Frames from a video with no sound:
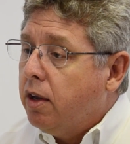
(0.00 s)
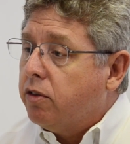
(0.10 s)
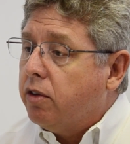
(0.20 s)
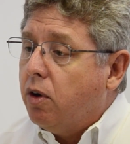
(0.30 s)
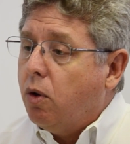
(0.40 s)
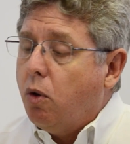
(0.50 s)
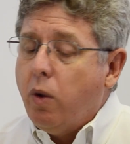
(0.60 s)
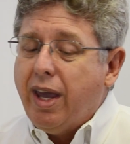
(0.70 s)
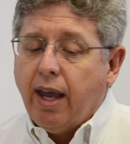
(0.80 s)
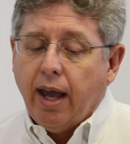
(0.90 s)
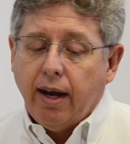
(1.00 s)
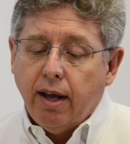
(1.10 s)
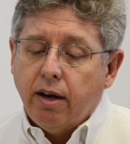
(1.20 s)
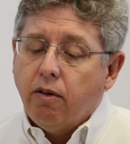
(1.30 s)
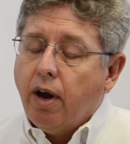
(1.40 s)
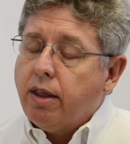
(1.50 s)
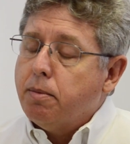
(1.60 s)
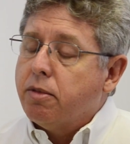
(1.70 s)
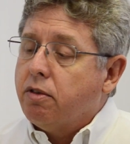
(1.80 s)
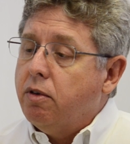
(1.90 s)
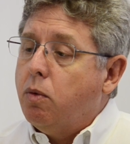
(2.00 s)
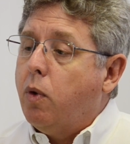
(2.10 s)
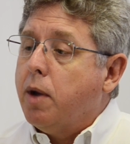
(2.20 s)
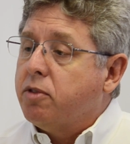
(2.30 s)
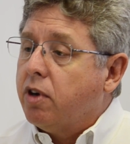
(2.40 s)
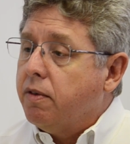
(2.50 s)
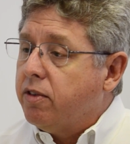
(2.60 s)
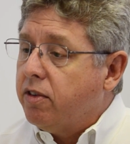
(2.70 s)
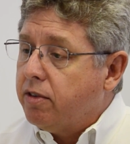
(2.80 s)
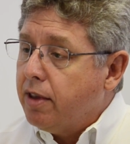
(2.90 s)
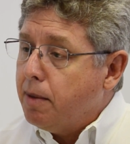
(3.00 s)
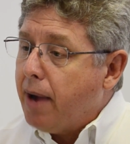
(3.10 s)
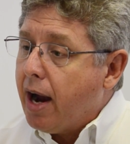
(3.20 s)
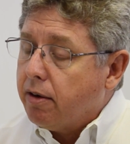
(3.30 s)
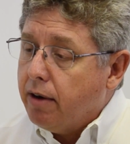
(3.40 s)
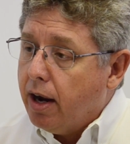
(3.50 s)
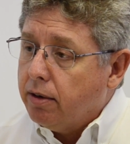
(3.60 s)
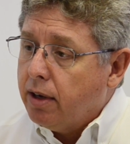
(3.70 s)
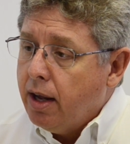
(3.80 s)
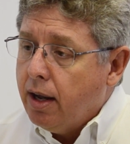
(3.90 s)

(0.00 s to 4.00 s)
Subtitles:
So we can integrate them through web services in the background,